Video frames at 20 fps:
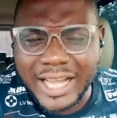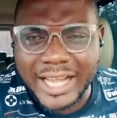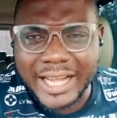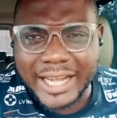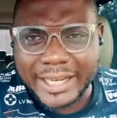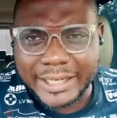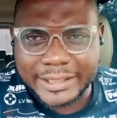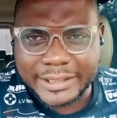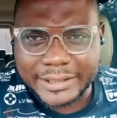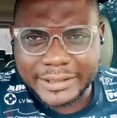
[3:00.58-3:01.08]

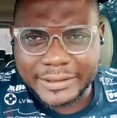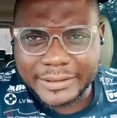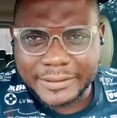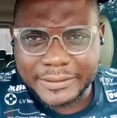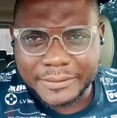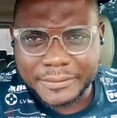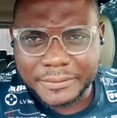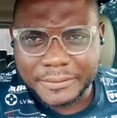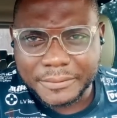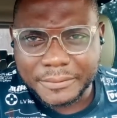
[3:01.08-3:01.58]
hard
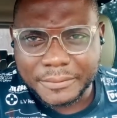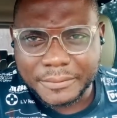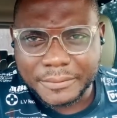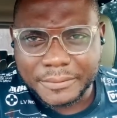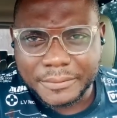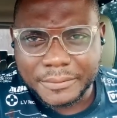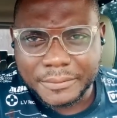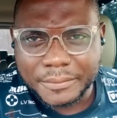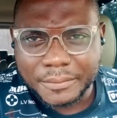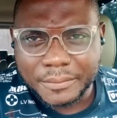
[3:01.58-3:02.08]

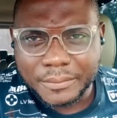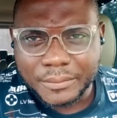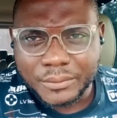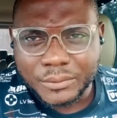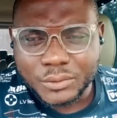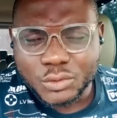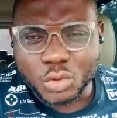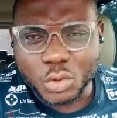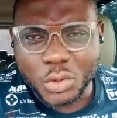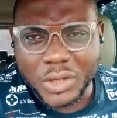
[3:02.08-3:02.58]

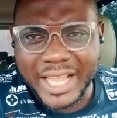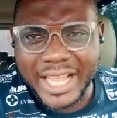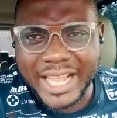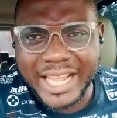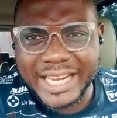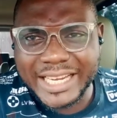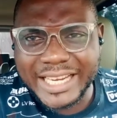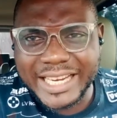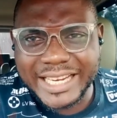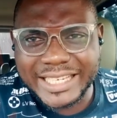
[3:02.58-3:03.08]
to
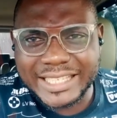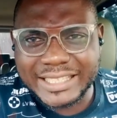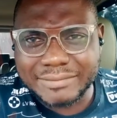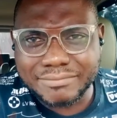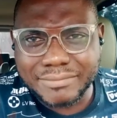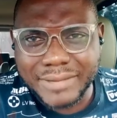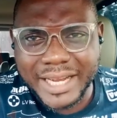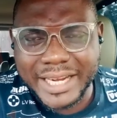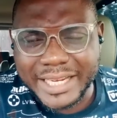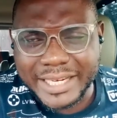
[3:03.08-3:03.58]
earn his
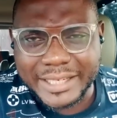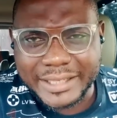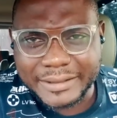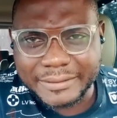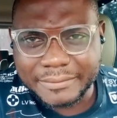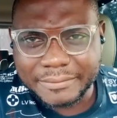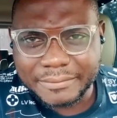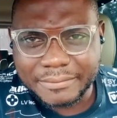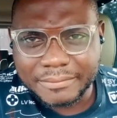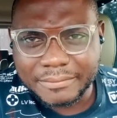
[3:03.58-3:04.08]
money